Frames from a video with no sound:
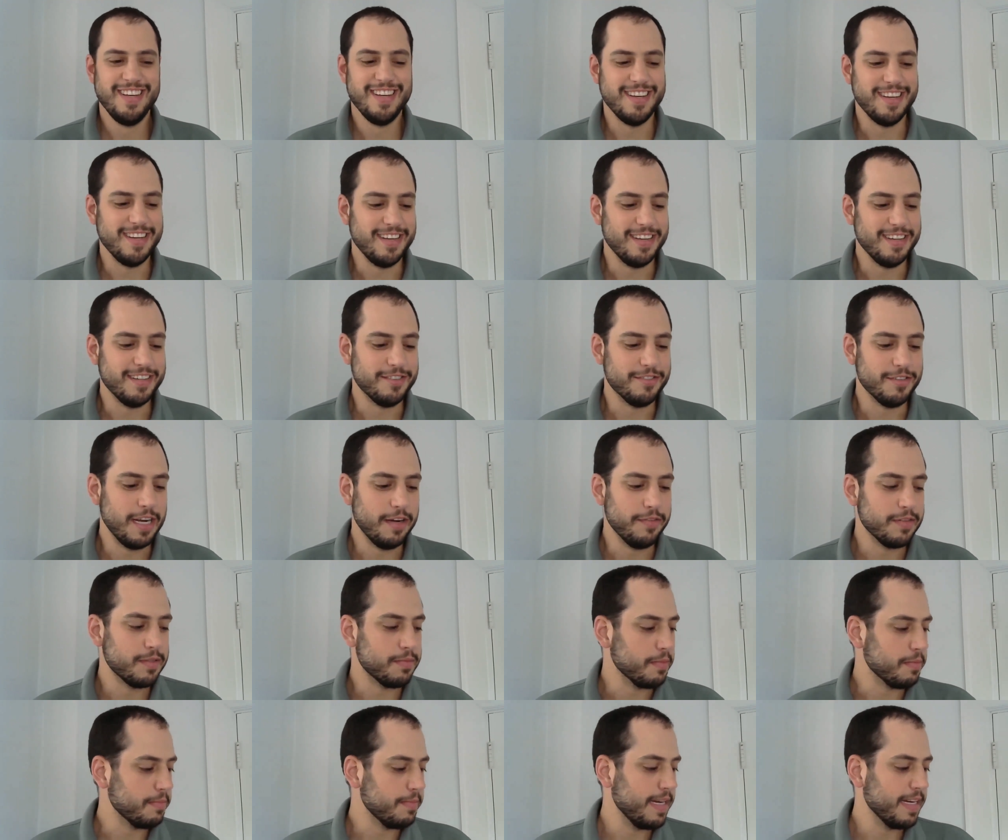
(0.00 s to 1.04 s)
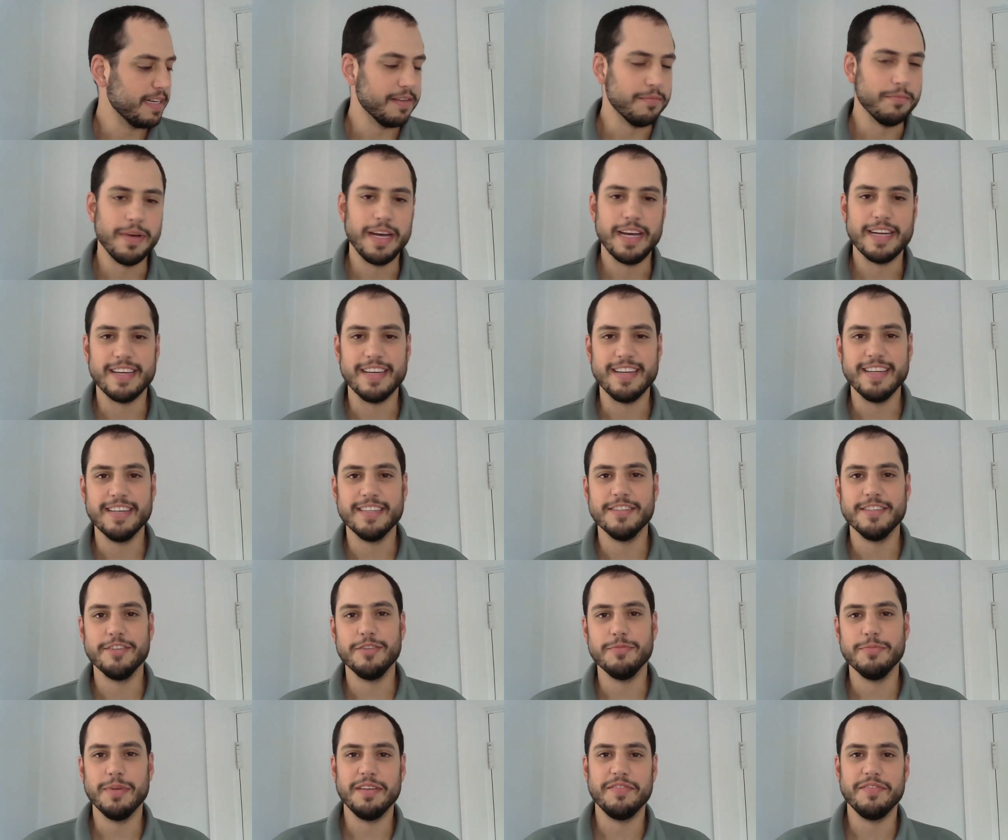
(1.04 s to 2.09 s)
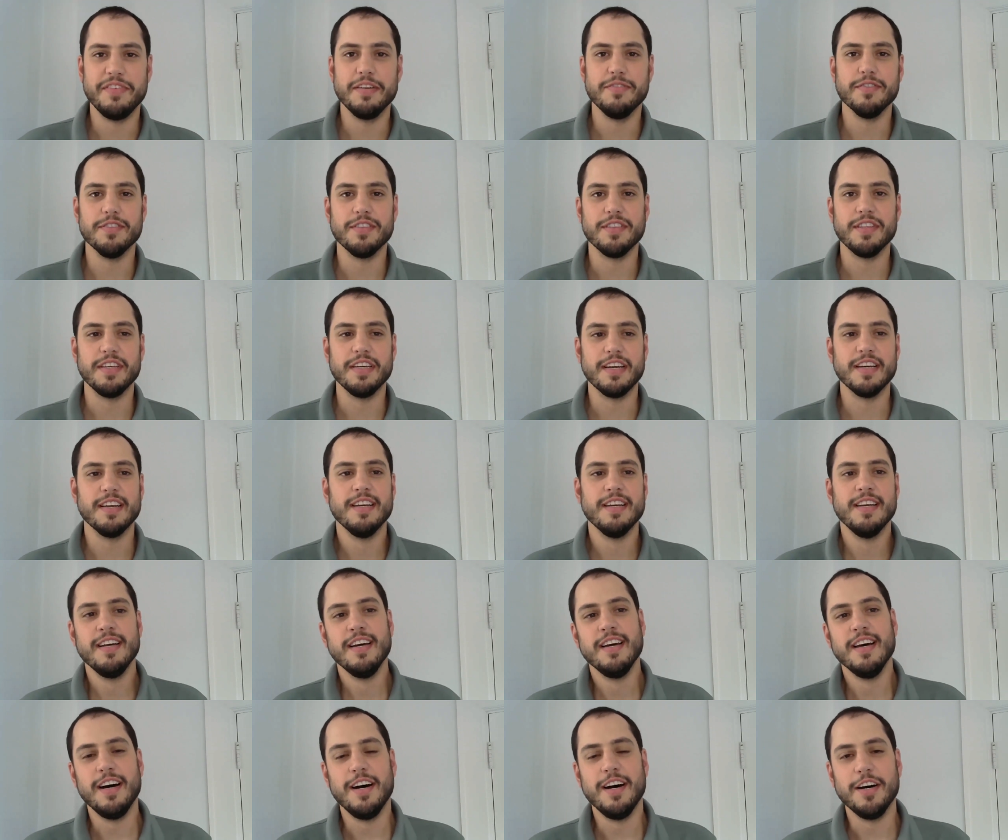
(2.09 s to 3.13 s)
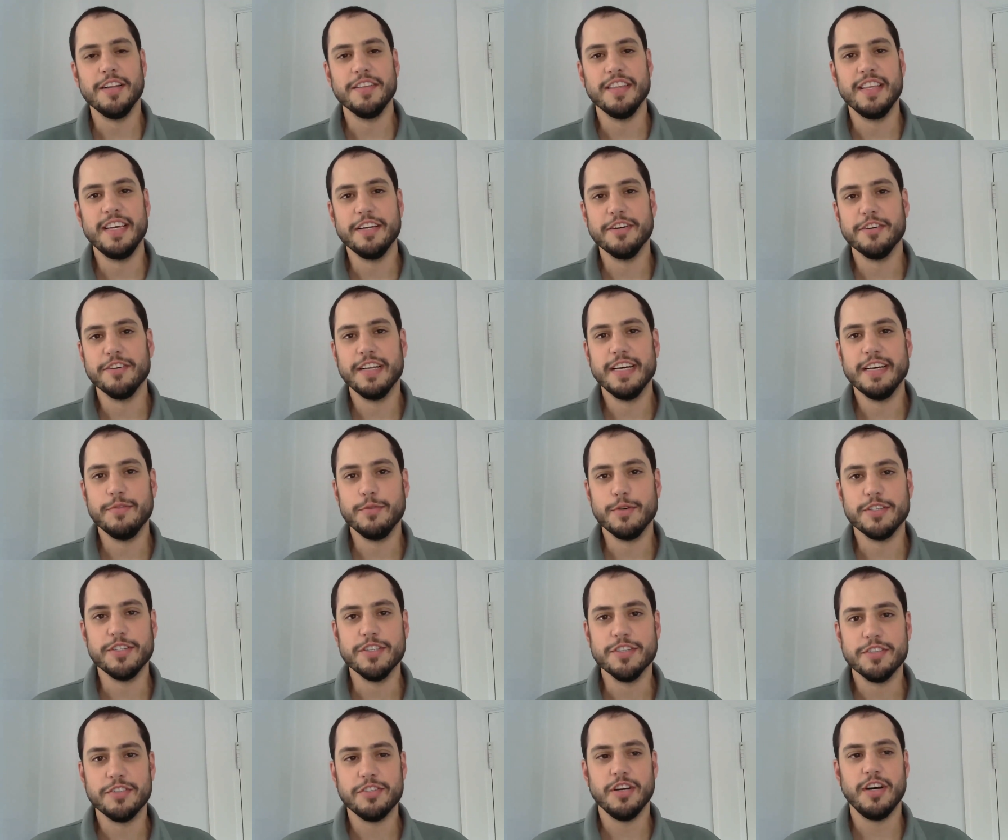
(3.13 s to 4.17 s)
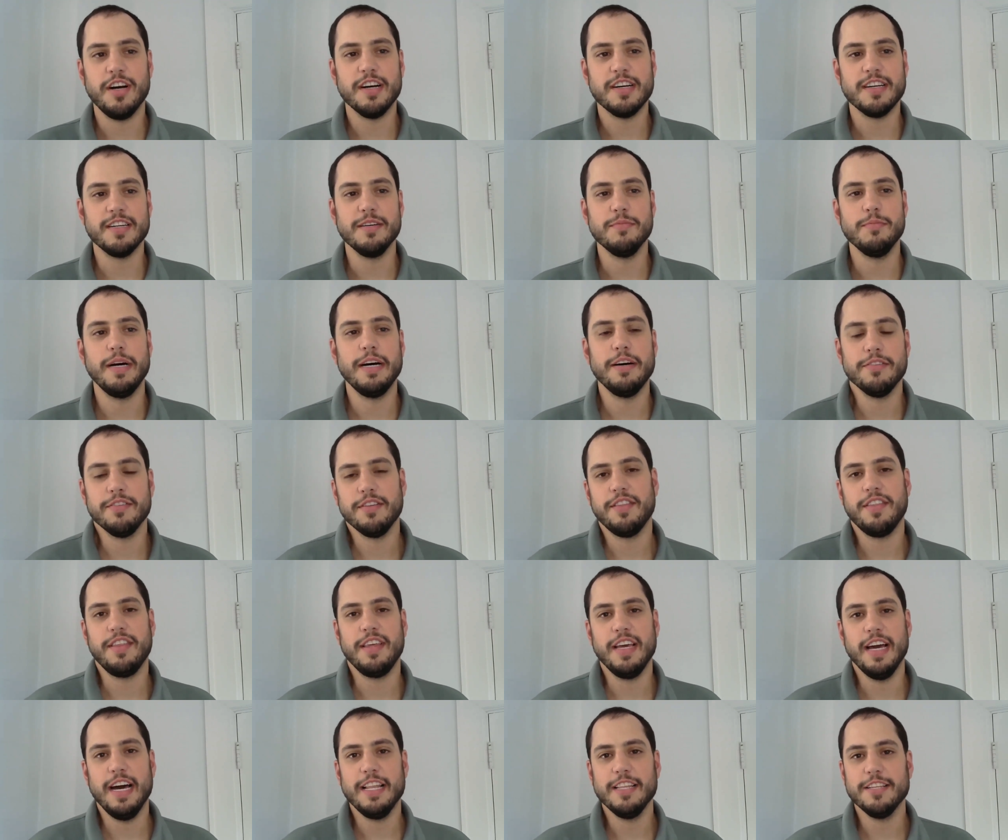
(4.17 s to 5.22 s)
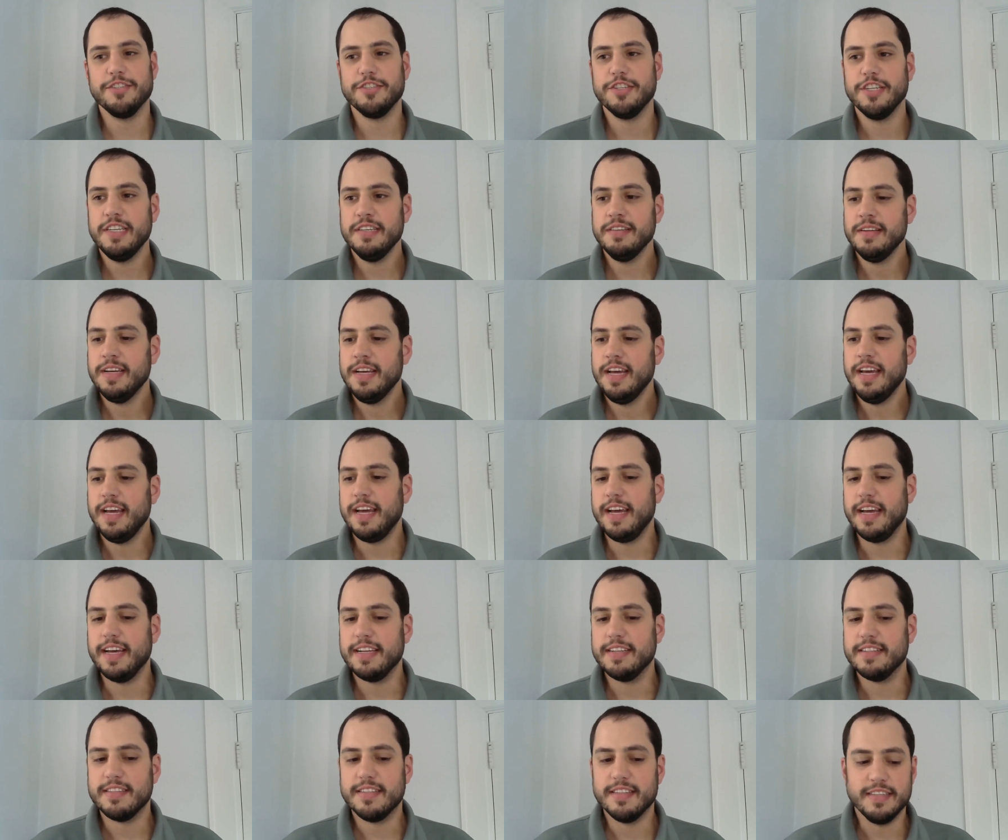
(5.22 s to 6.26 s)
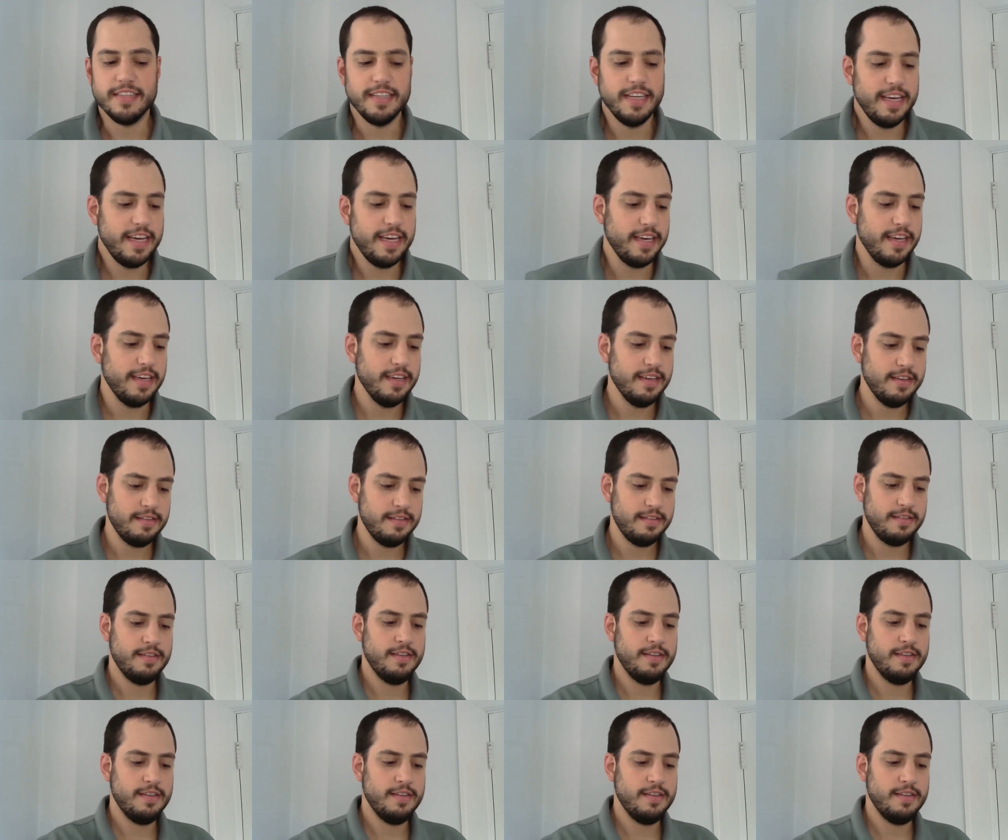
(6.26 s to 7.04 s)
Uh, Travis McMaken back again to do my favorite thing on the internet, which is talk about theology. And today